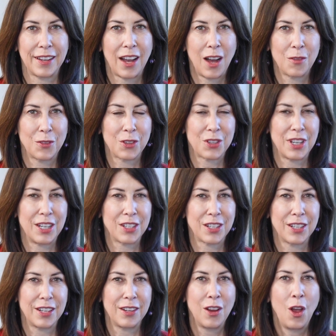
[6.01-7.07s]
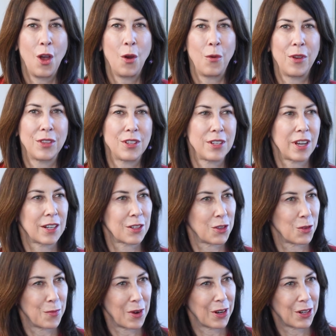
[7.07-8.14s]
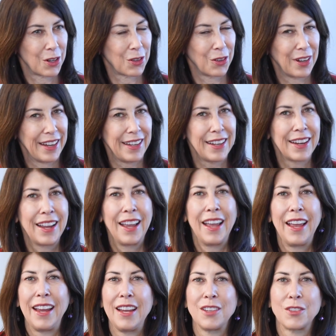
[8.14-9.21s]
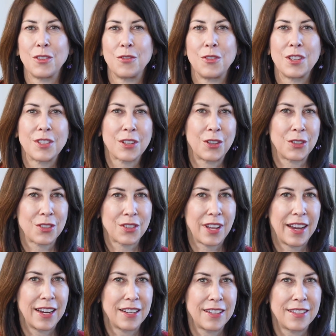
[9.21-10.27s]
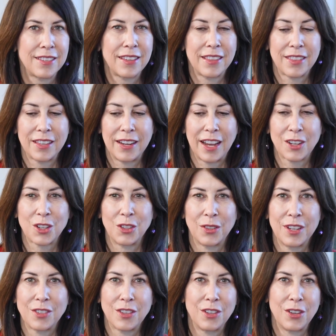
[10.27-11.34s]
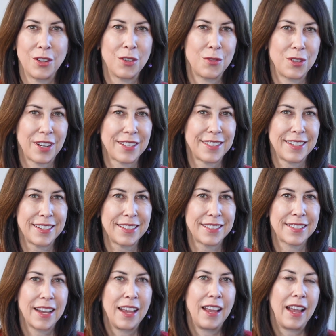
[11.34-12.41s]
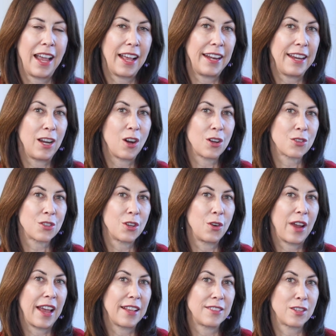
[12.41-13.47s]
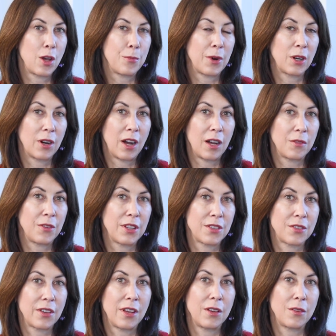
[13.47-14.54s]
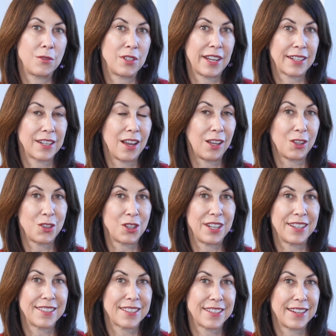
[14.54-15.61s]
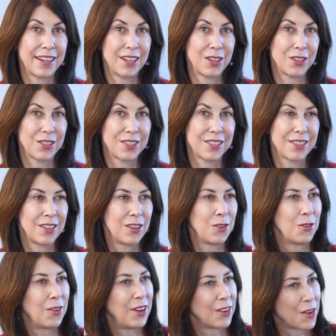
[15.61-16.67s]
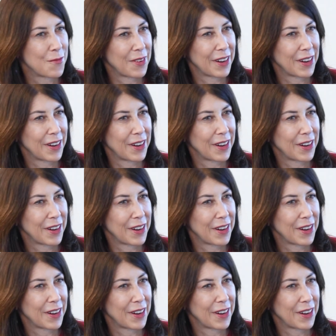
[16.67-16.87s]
conversation with Dr. Mark Green. He's a physical scientist at the National Institute of Justice, and he also heads up our Office of Technology and Standards. Welcome,